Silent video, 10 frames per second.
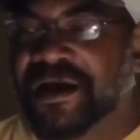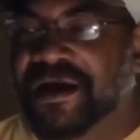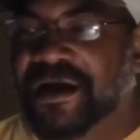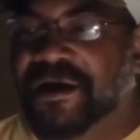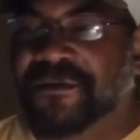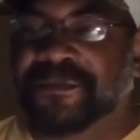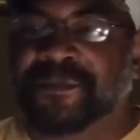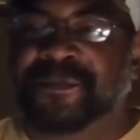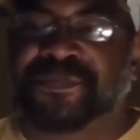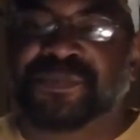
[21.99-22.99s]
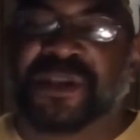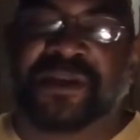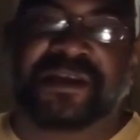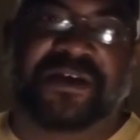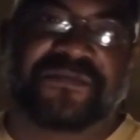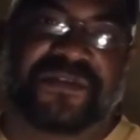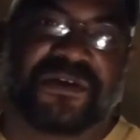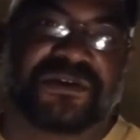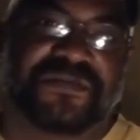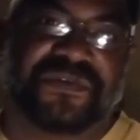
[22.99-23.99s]
Um, now for
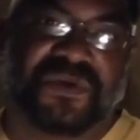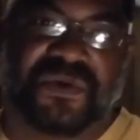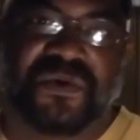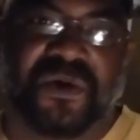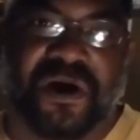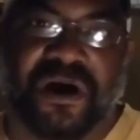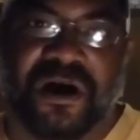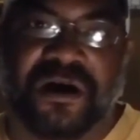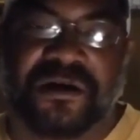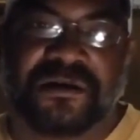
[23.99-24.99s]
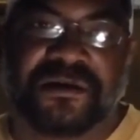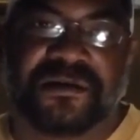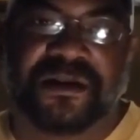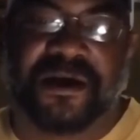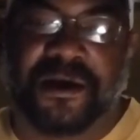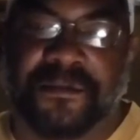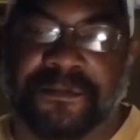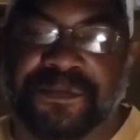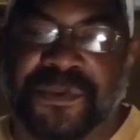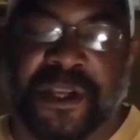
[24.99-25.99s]
those of you who are
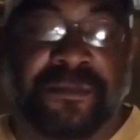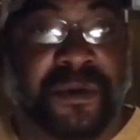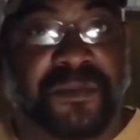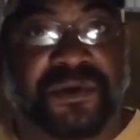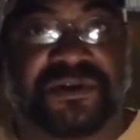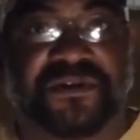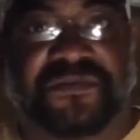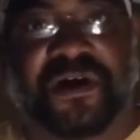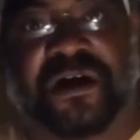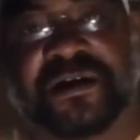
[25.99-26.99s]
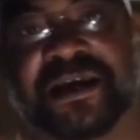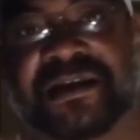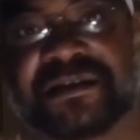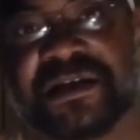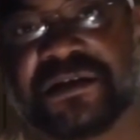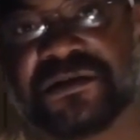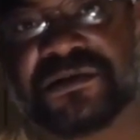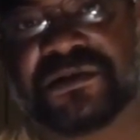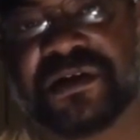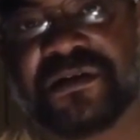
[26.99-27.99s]
um, members of our Cat
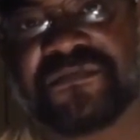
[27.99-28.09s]
Tales uh,